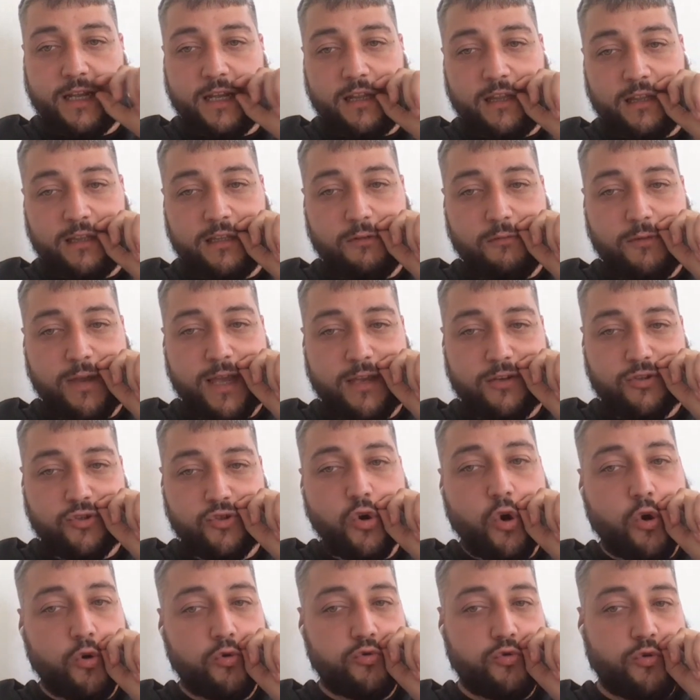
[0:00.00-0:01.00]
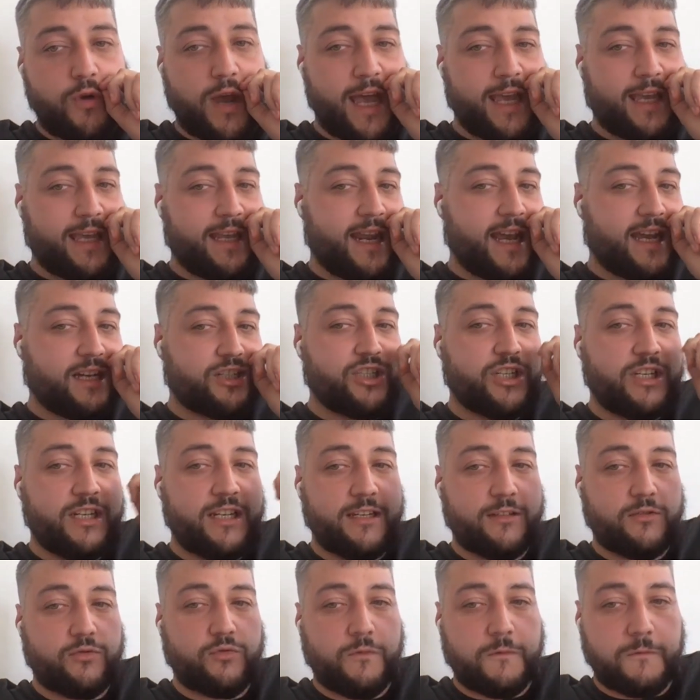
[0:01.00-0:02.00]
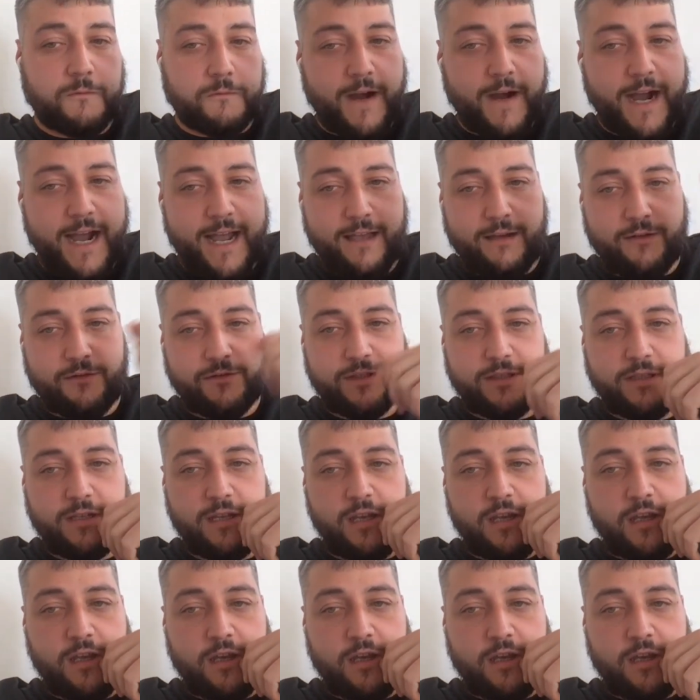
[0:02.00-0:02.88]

the way I showed you, I can actually link to files.